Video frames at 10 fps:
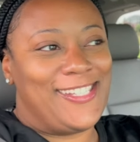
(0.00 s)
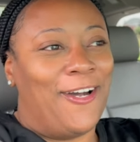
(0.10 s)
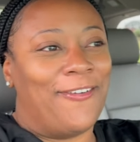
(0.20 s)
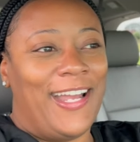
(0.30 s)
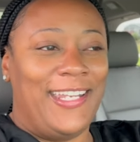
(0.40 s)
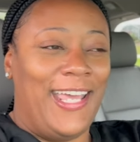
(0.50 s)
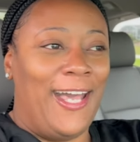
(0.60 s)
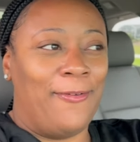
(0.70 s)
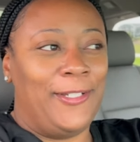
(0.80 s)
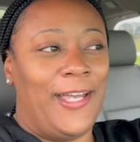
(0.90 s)
So right
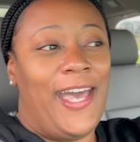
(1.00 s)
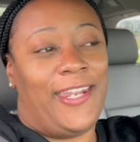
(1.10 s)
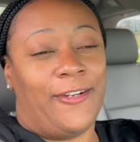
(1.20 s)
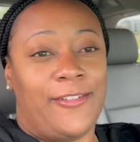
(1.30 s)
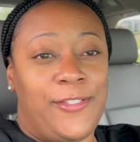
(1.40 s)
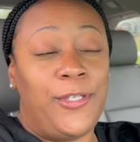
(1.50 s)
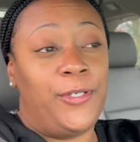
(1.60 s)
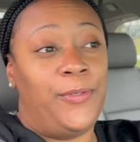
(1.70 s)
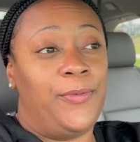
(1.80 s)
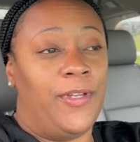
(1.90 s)
now we are headed to
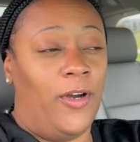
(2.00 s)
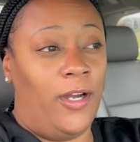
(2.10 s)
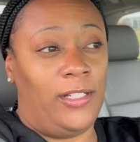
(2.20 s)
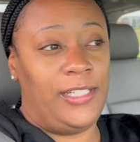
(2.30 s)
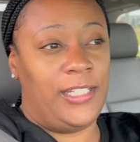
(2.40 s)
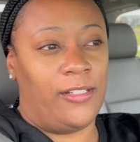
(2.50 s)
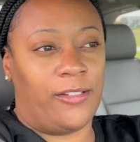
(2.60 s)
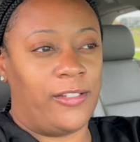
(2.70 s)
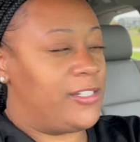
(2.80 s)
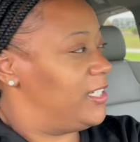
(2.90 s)
the Harley
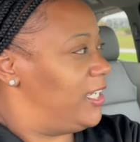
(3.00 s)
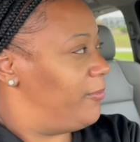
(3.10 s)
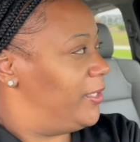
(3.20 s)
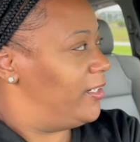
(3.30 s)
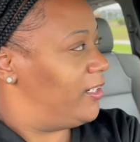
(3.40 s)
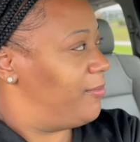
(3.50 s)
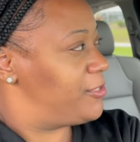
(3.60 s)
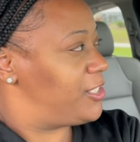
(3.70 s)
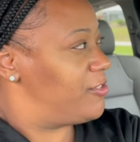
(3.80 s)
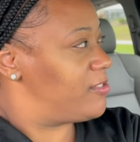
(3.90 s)
dealer to get what? A couple
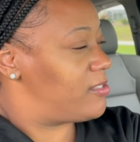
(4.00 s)
shirts.